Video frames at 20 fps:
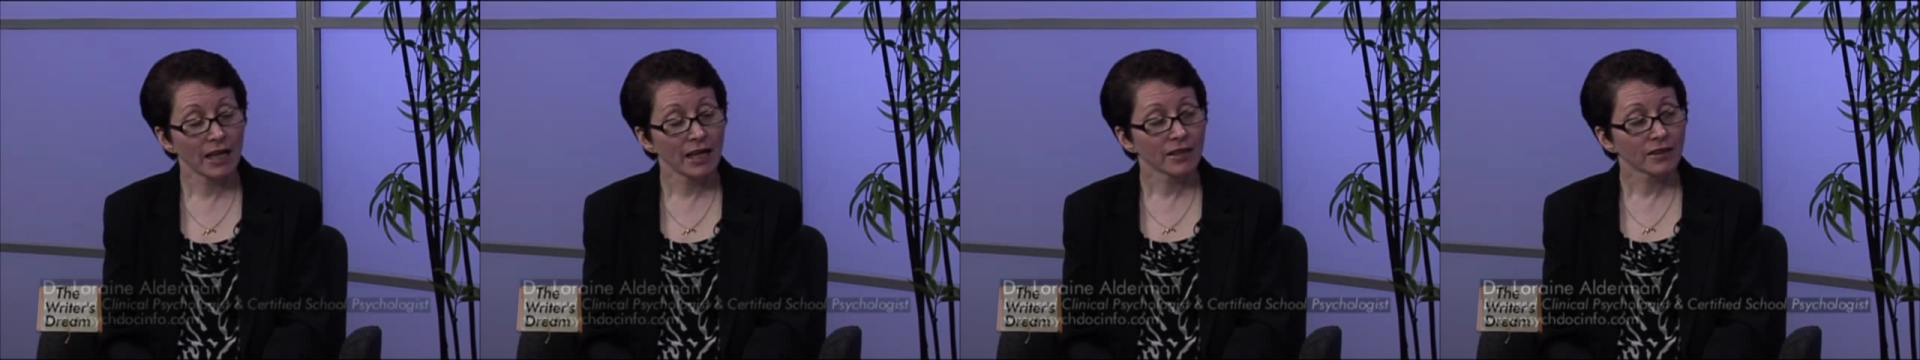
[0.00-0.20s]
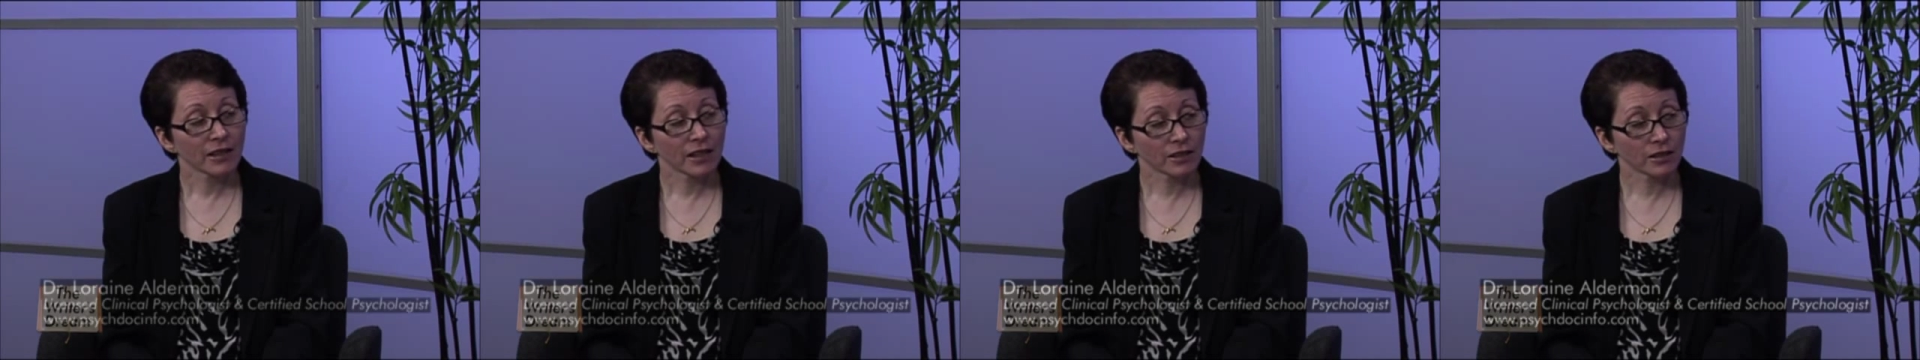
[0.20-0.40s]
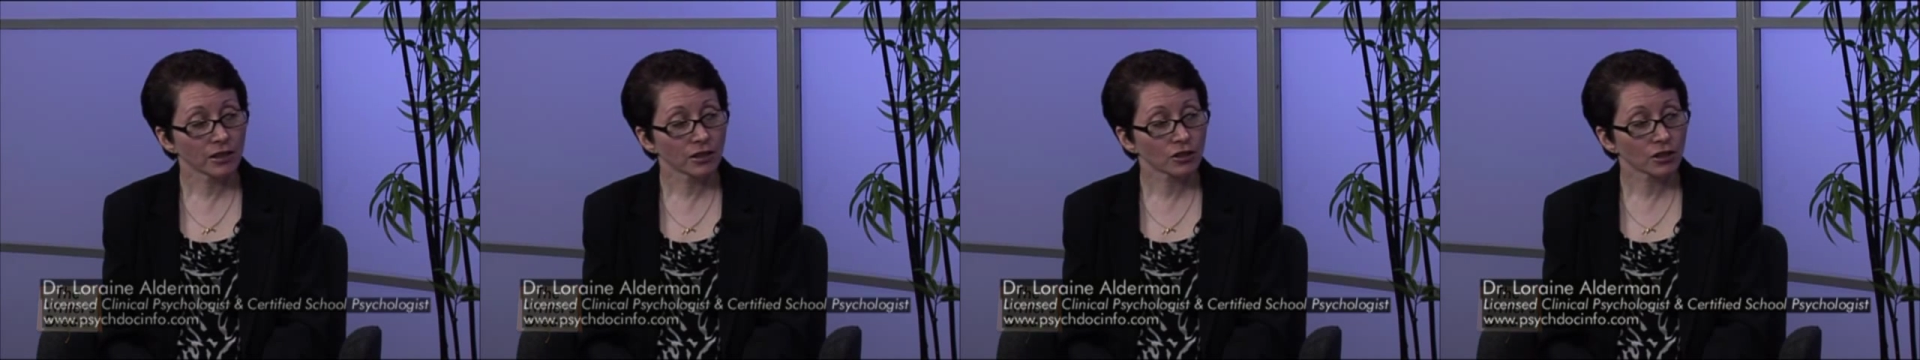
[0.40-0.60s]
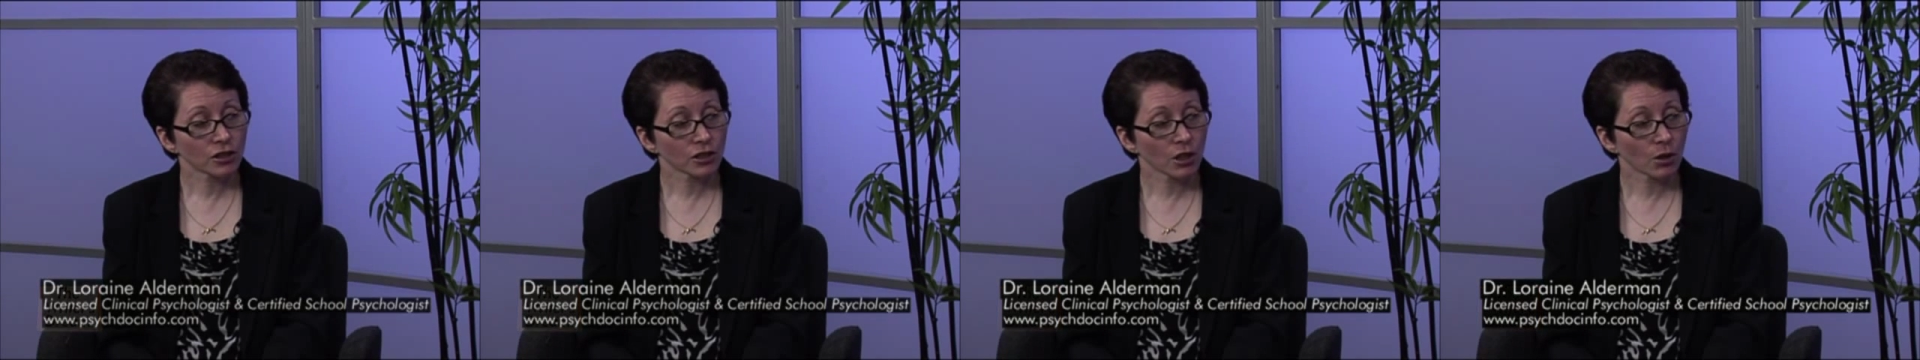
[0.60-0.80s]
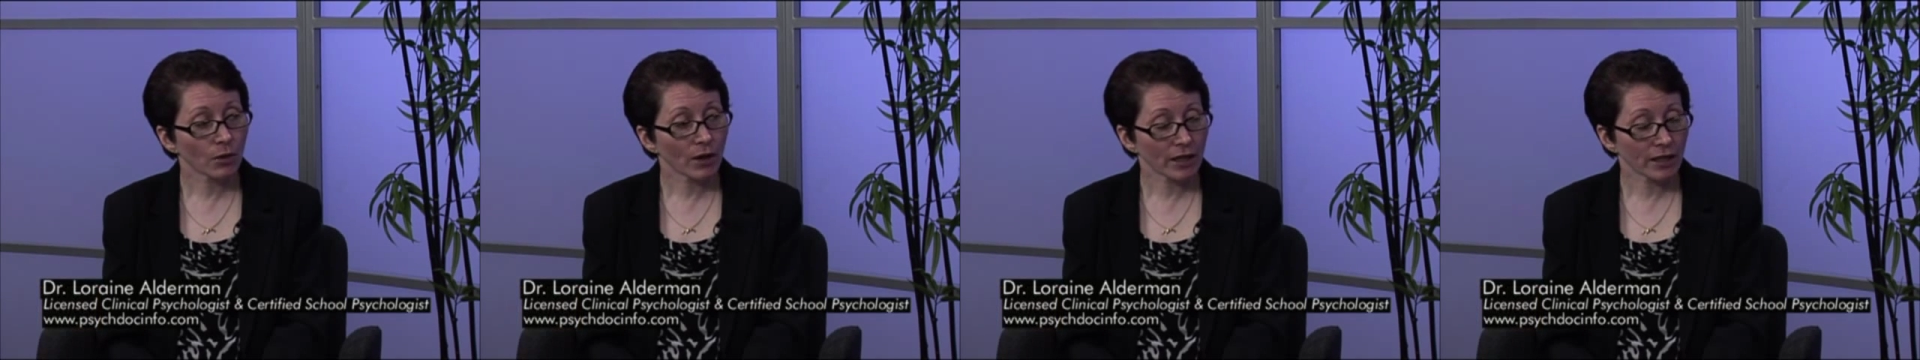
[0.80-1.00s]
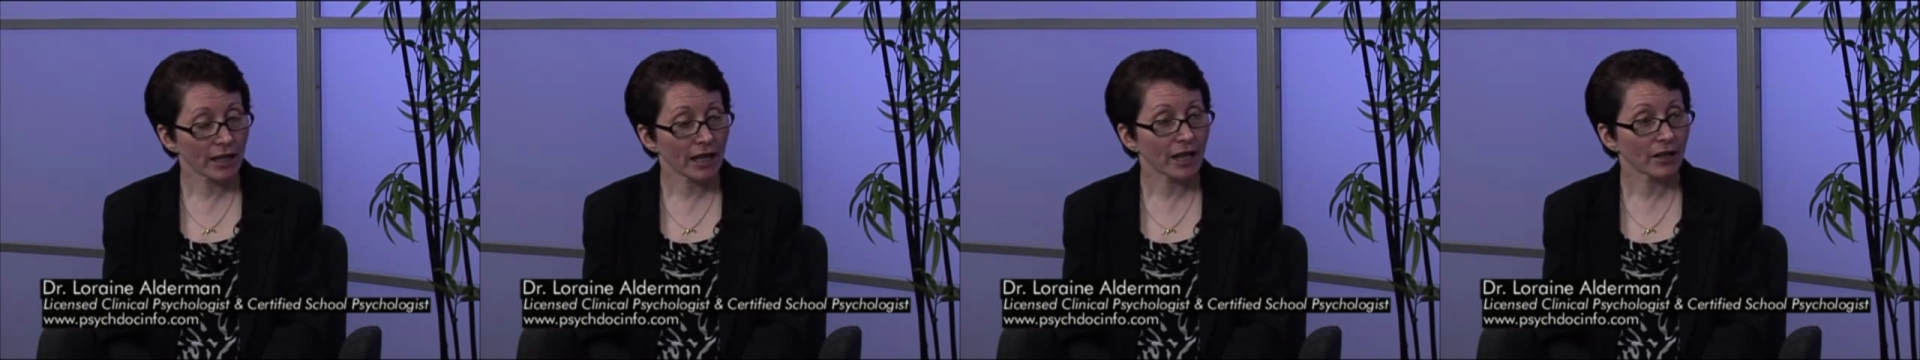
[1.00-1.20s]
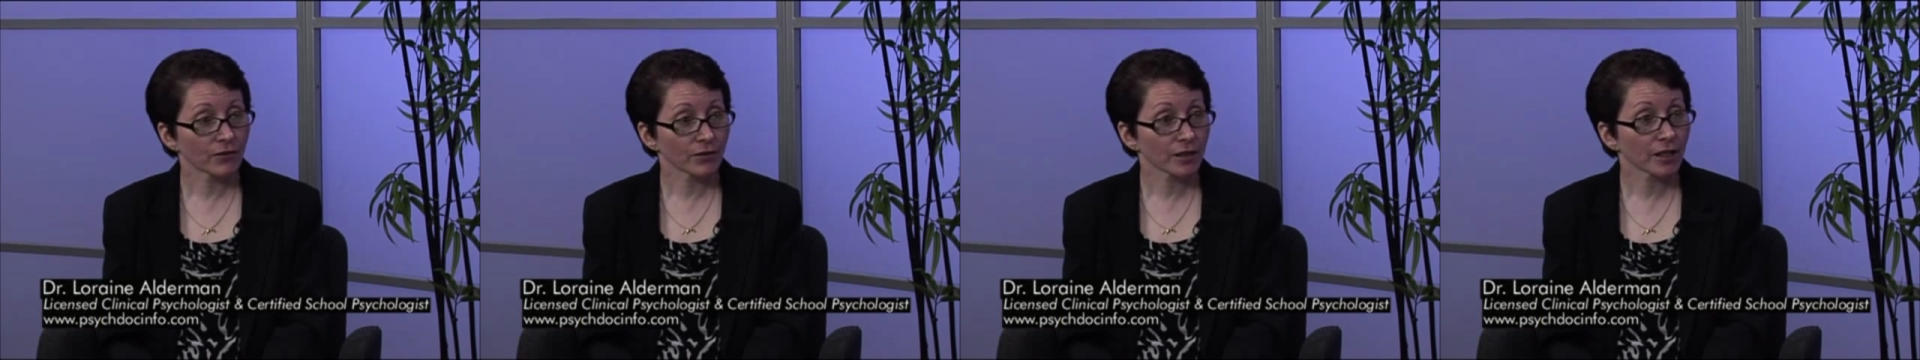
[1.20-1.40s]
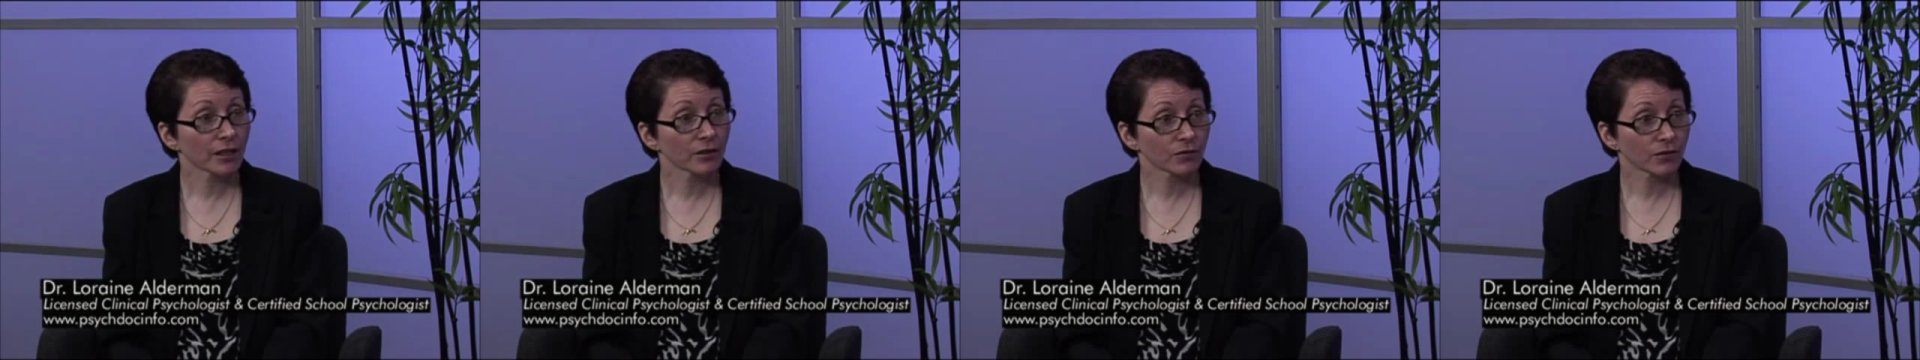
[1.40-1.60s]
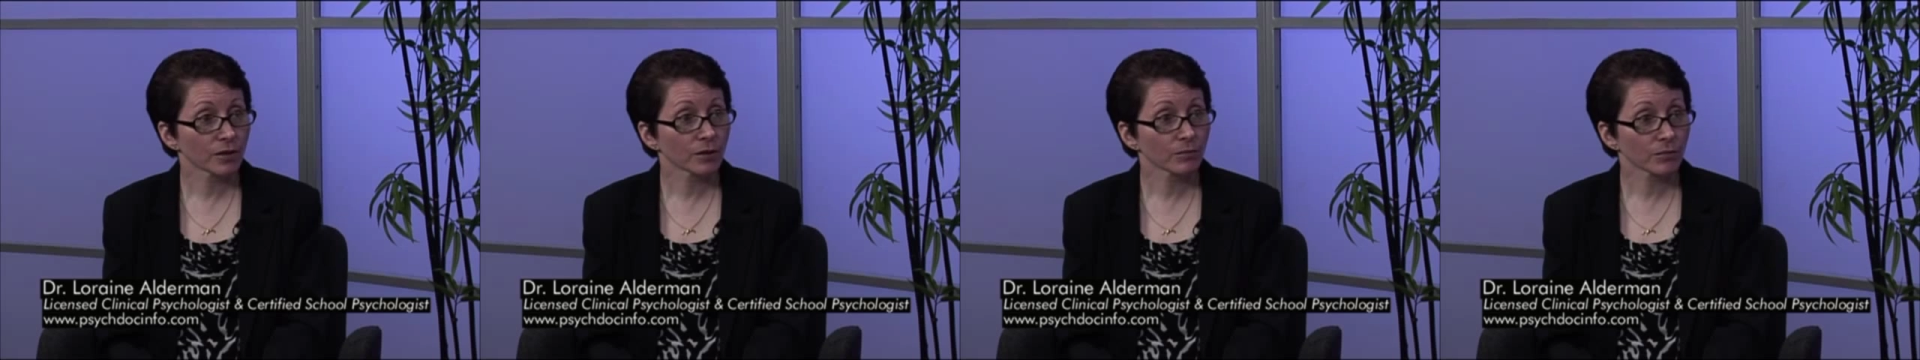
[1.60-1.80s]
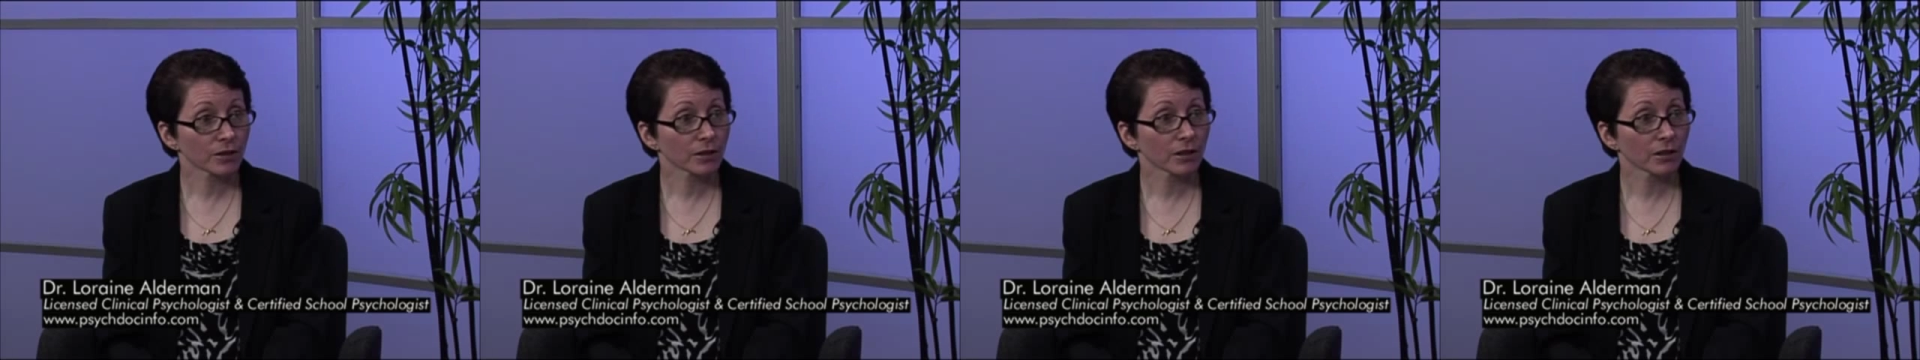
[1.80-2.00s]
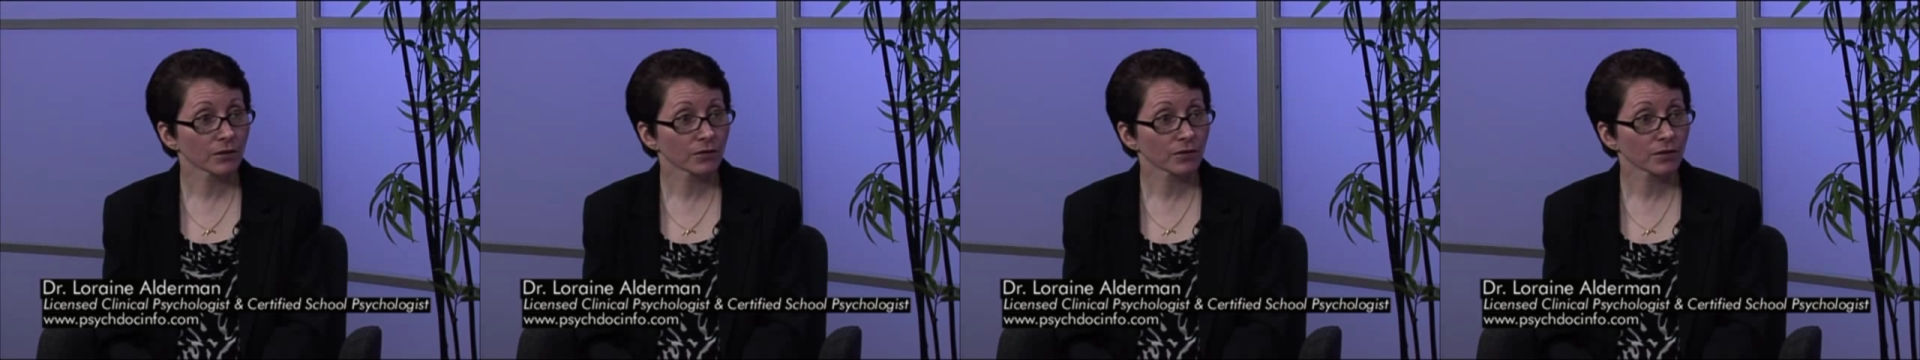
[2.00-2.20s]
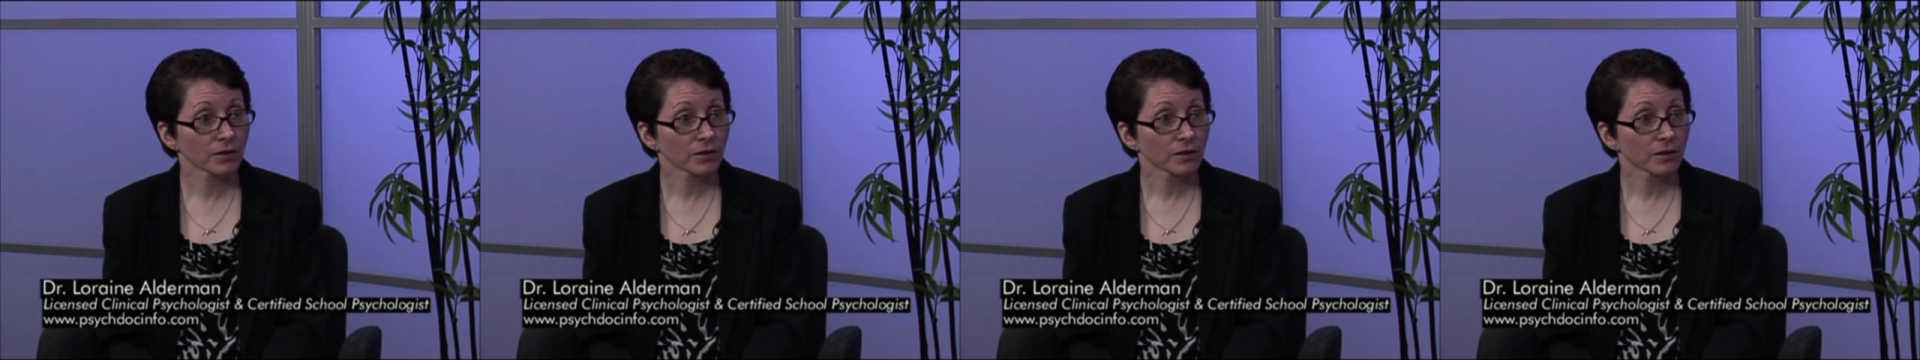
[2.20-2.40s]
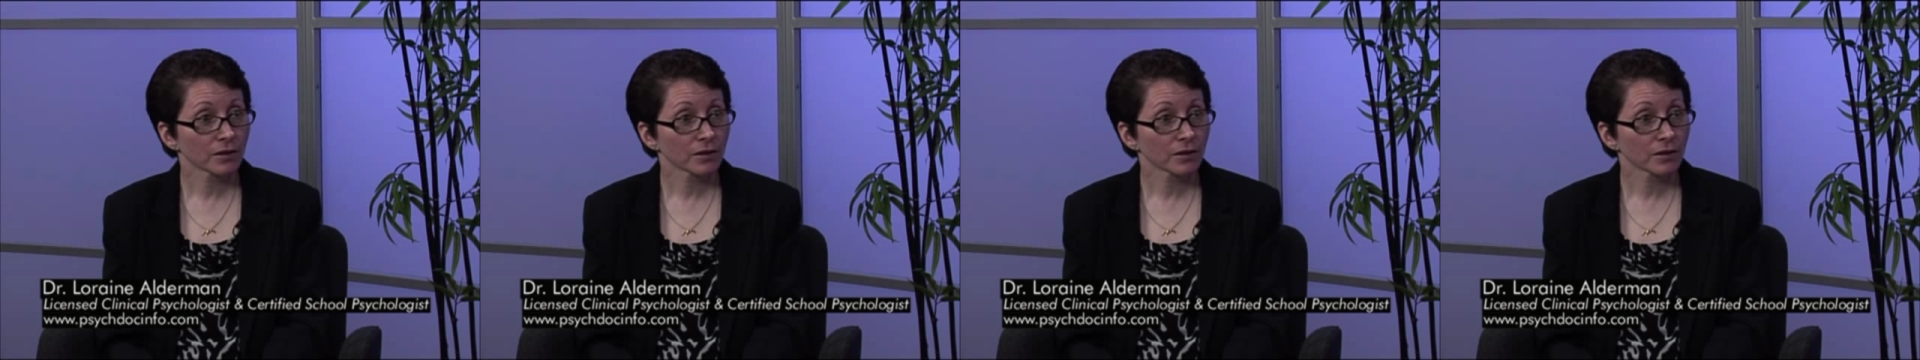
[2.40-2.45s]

They need to know how to advocate for themselves.